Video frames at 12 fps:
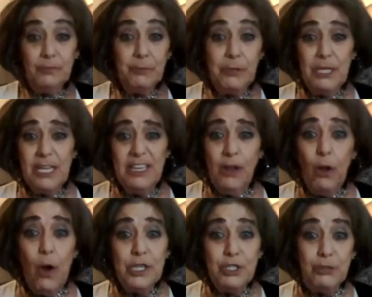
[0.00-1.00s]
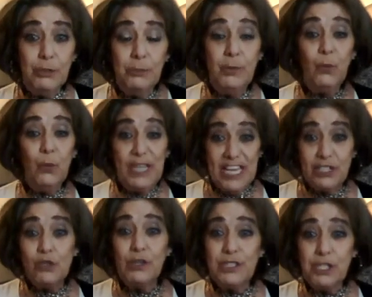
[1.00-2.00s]
Put it in the laundry room. When they
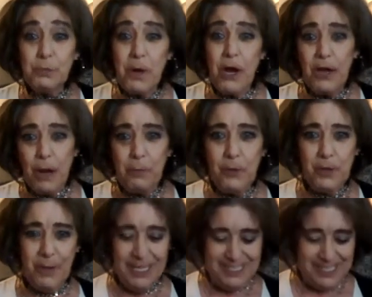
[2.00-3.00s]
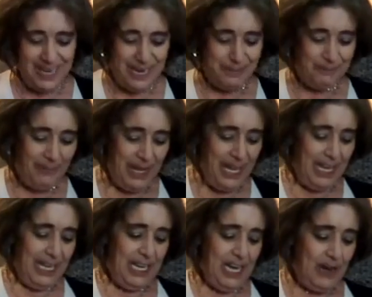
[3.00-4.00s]
start to sprout, I'll put them outside.
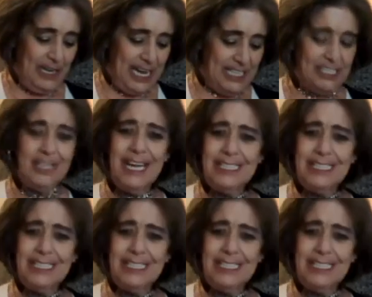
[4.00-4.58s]
Okay, so that's